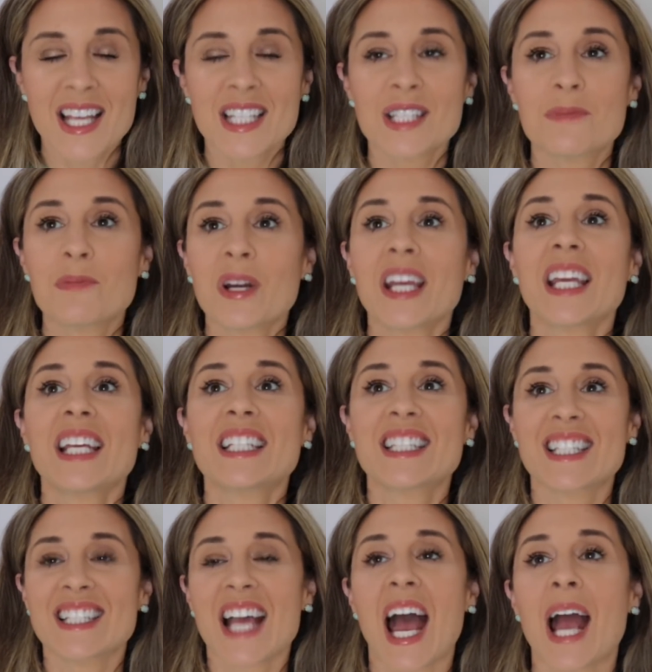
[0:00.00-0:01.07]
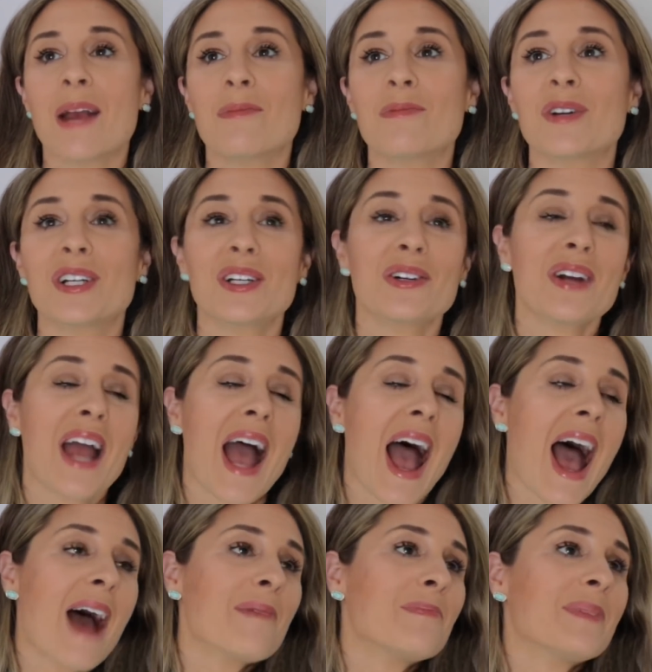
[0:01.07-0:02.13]
Spring is the time where you're
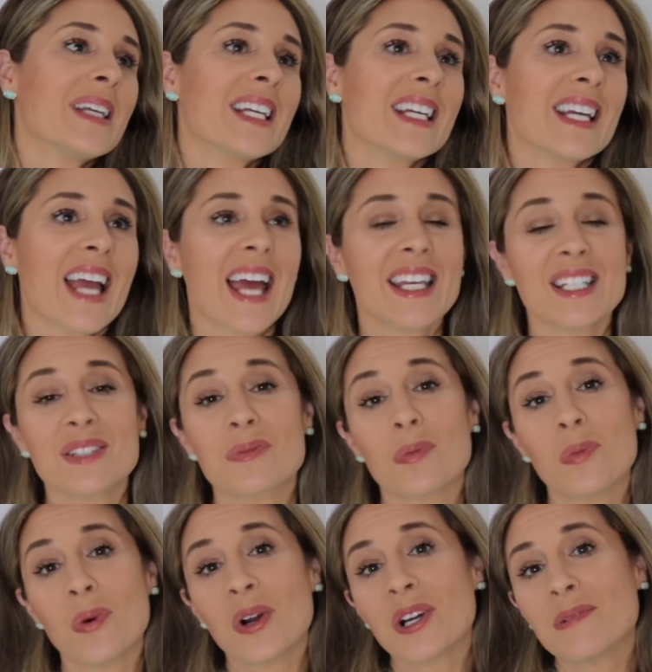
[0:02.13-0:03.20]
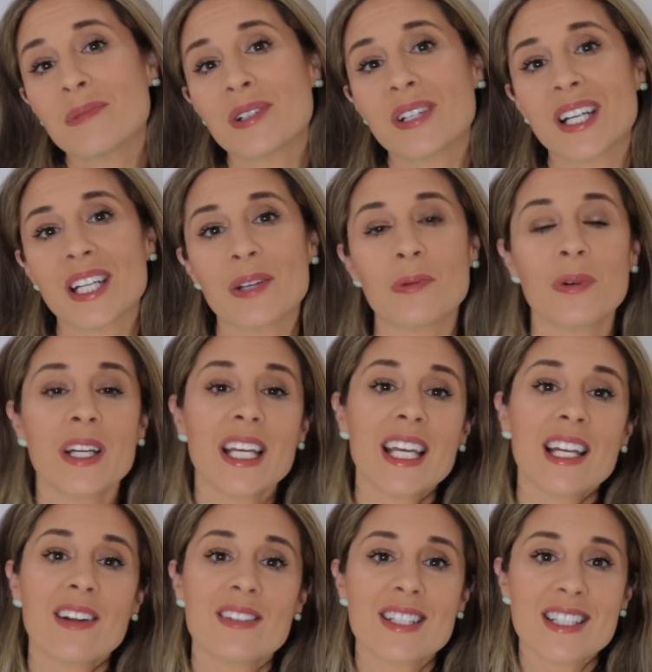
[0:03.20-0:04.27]
happy and it's warmer and you wanna
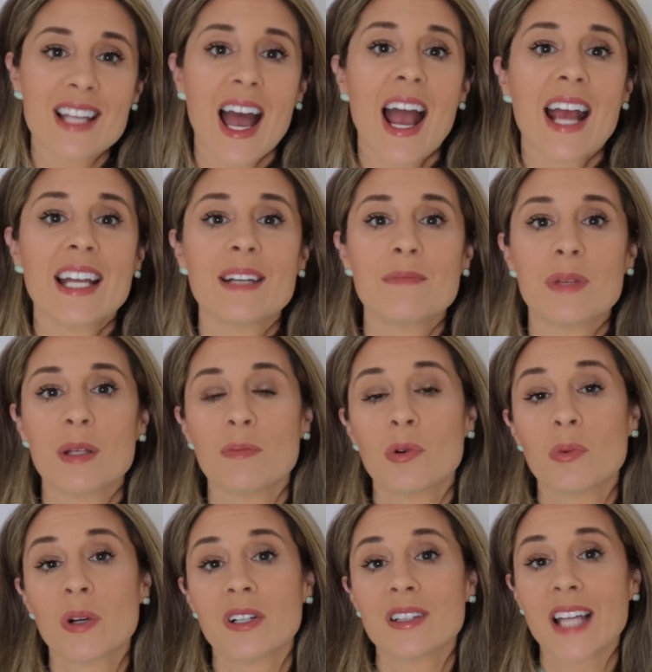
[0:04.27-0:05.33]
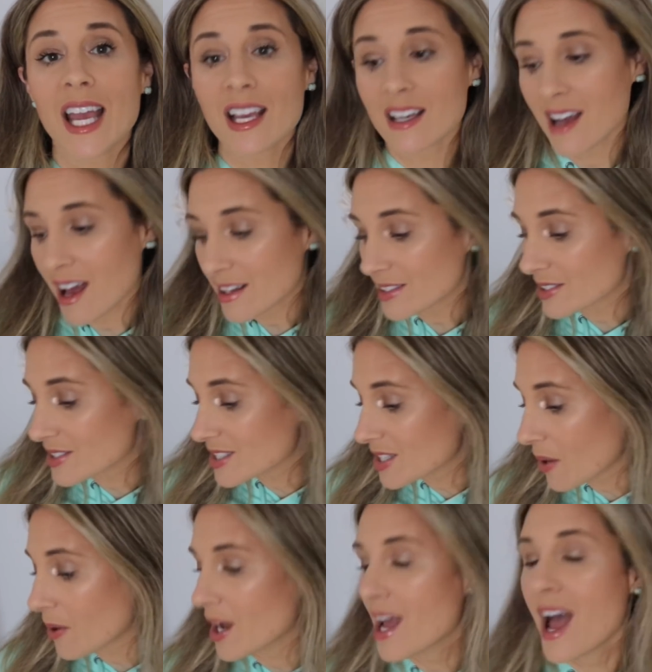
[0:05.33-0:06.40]
get outside and people wear light colors.
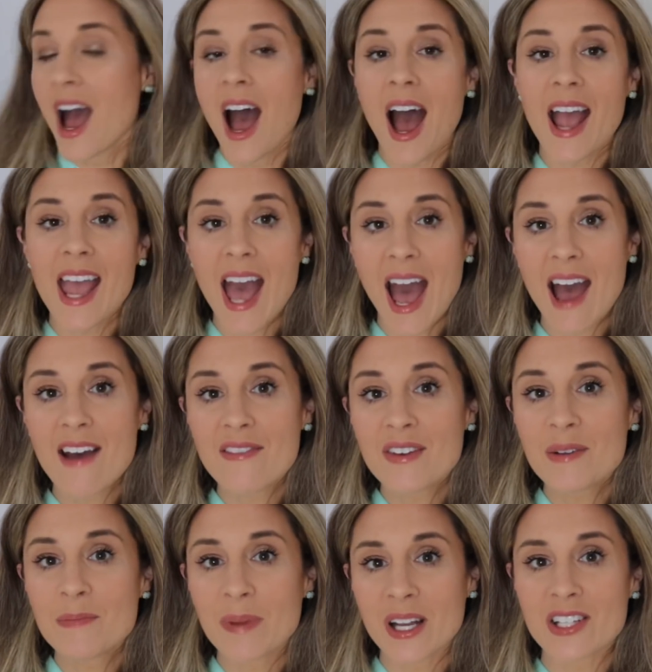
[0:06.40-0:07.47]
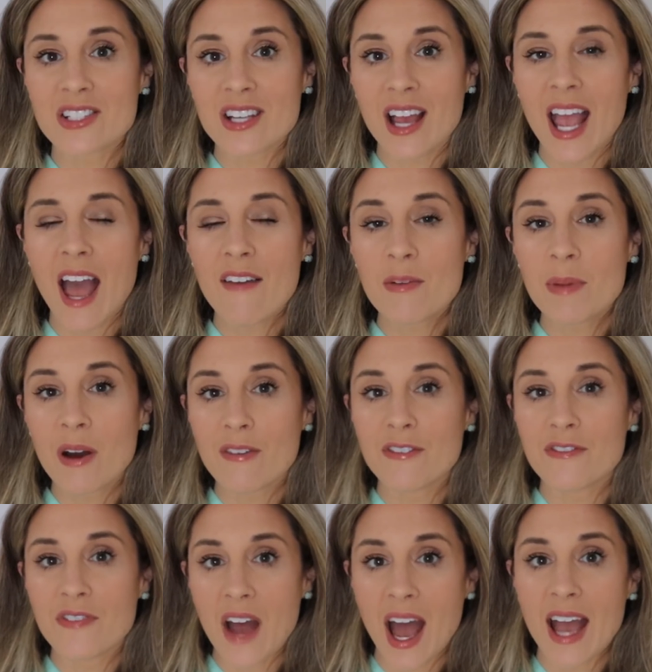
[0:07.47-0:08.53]
So I have a bunch, I have about
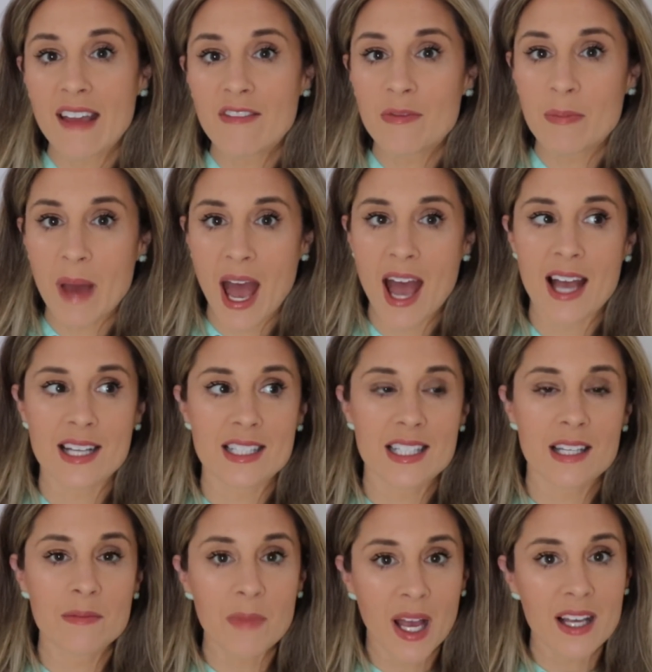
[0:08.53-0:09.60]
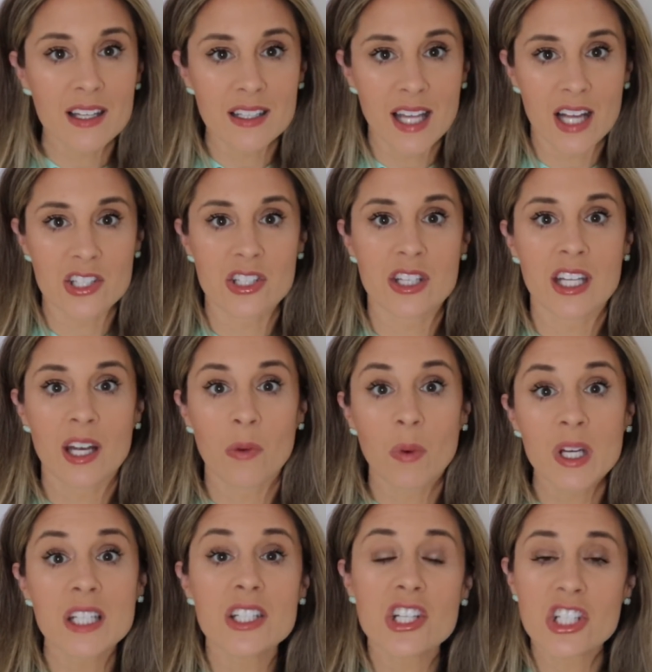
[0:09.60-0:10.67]
five bags in my collection that I
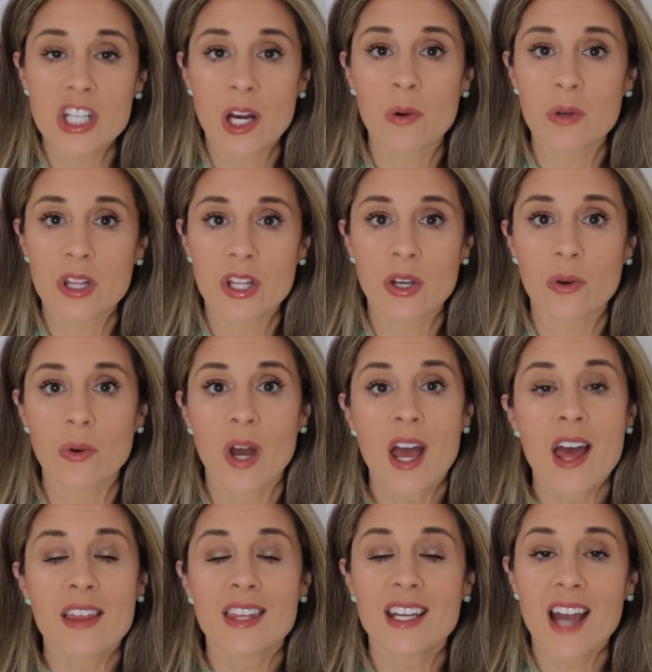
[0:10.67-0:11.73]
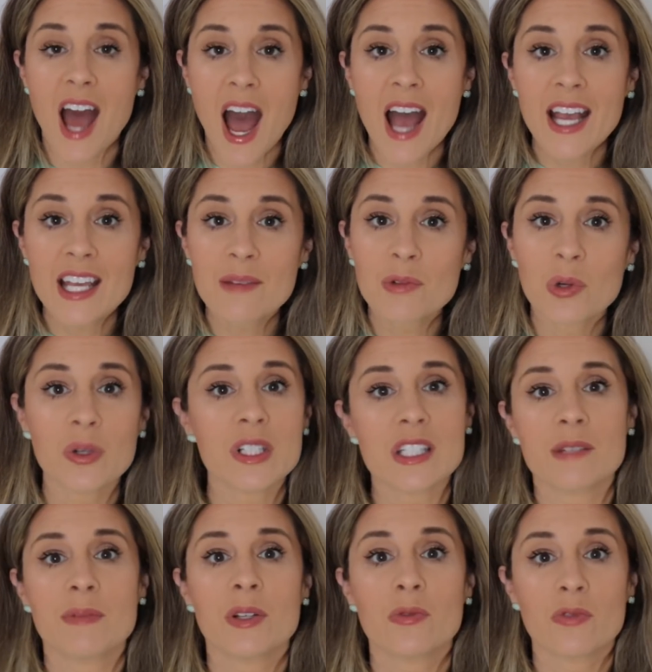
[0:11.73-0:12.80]
wanted to share with you that I am going
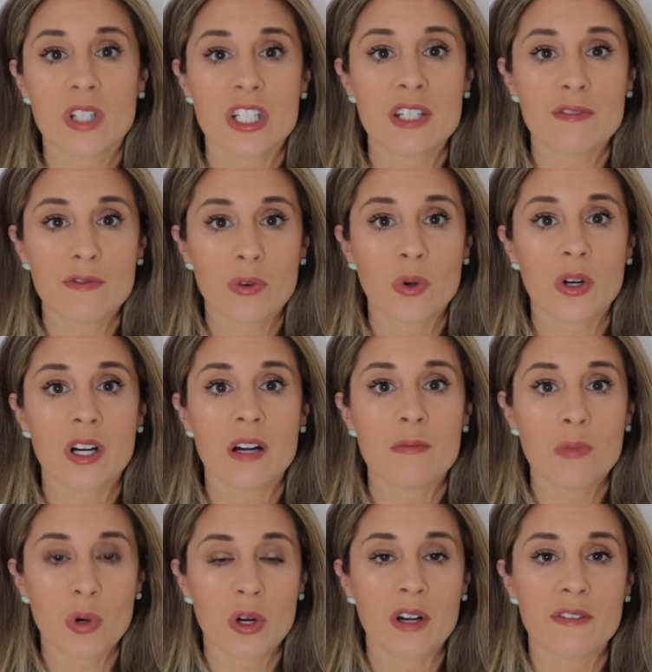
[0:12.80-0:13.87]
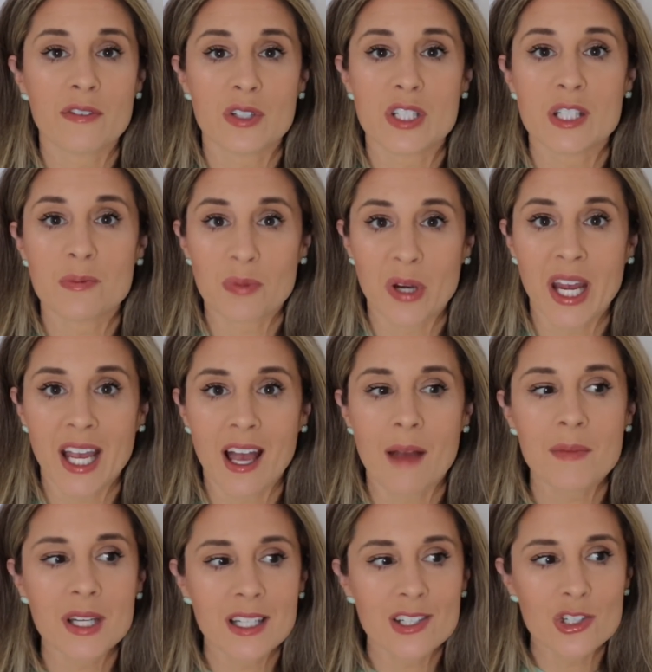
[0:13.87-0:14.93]
to be reaching for more for spring.
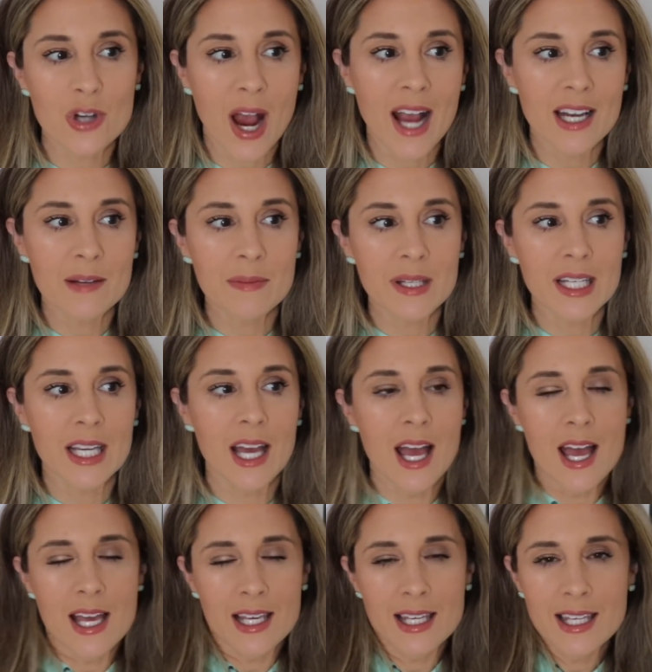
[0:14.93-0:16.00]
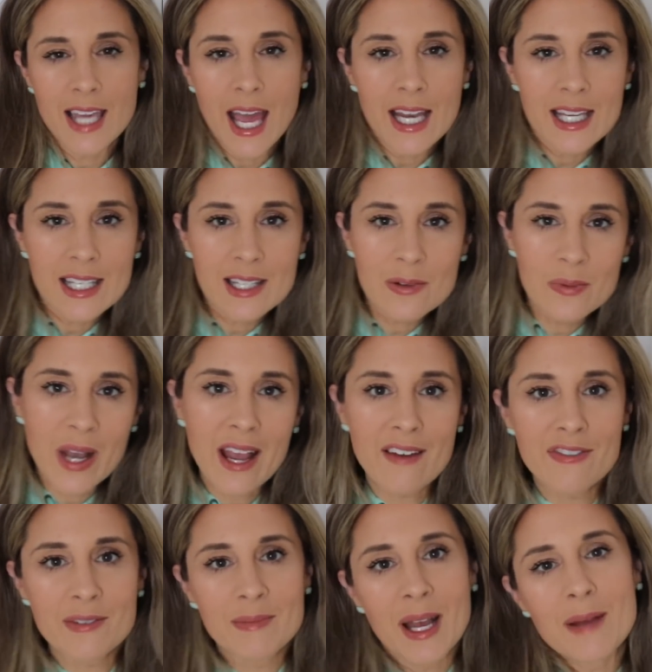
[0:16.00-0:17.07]
I'm gonna try to be getting away
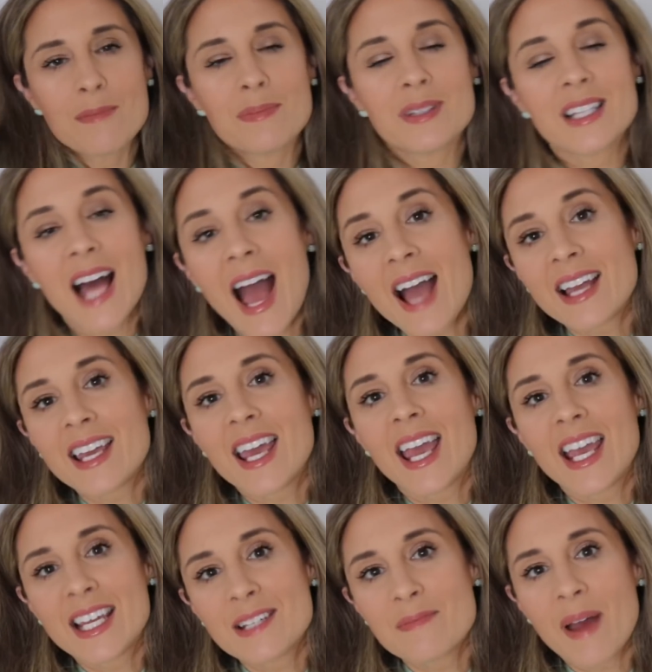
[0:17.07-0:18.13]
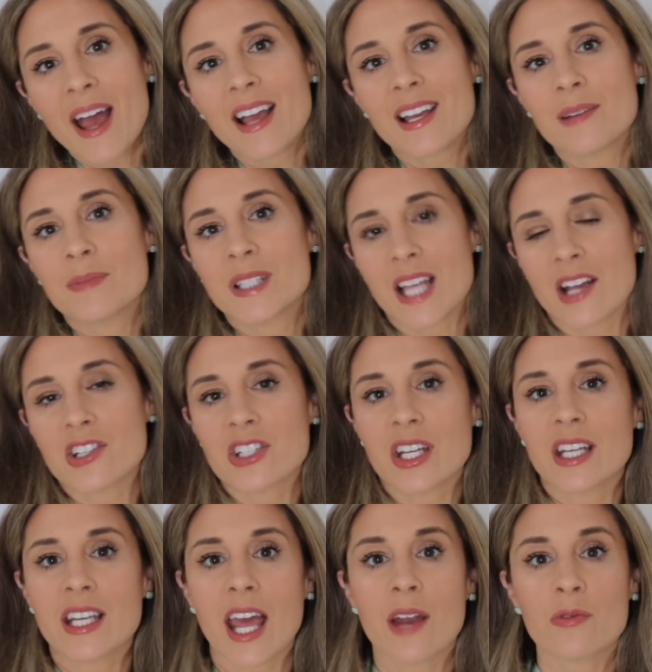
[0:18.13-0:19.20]
from my black handbag
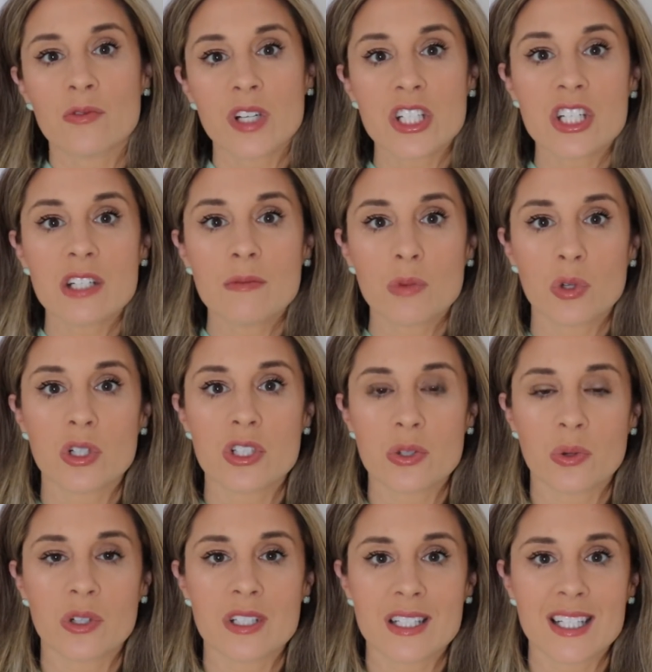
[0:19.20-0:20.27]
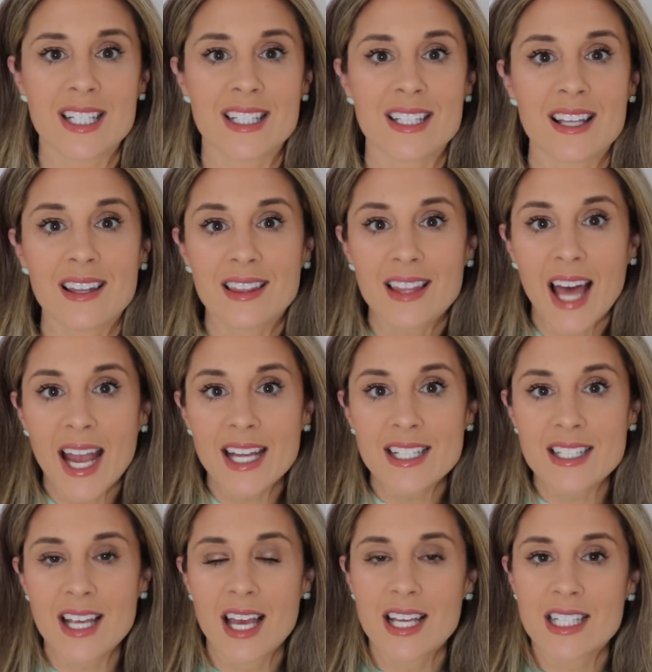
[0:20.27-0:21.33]
obsession and reaching more towards these
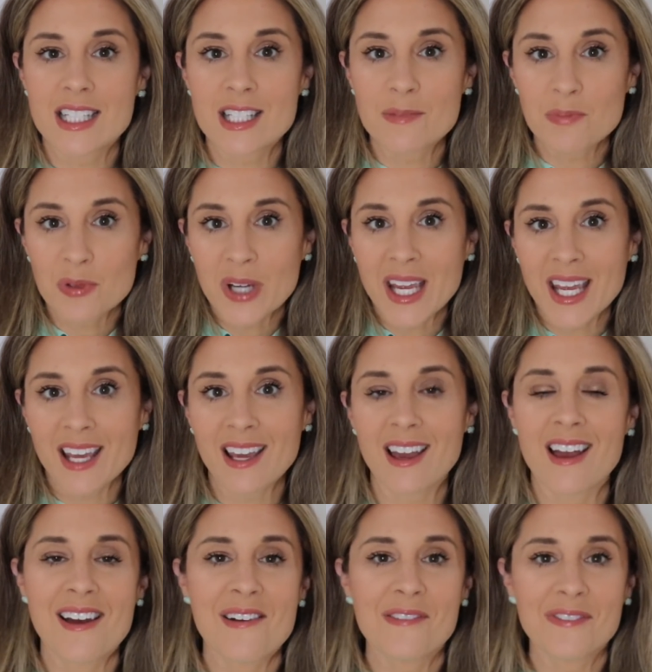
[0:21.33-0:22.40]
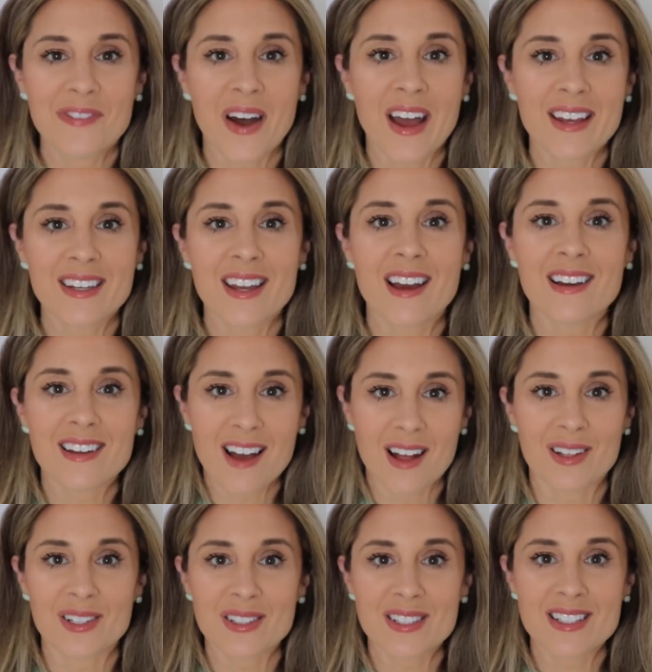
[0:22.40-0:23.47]
light spring fun
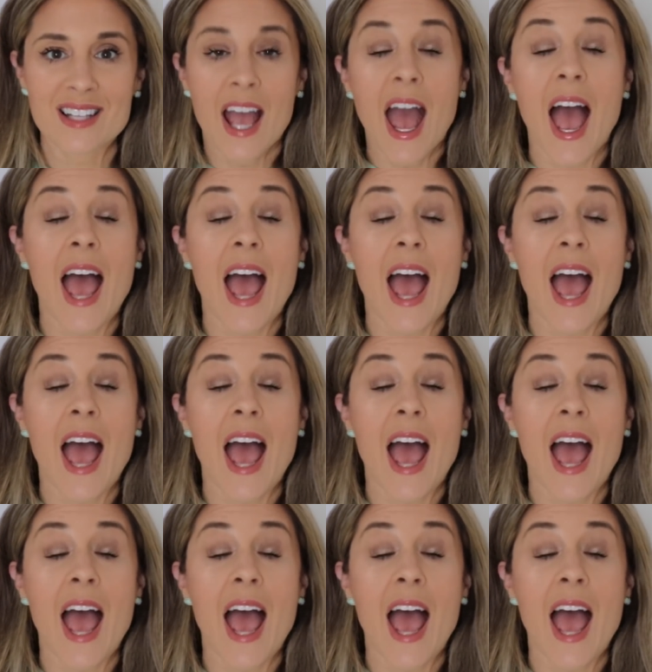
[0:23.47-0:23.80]
colors.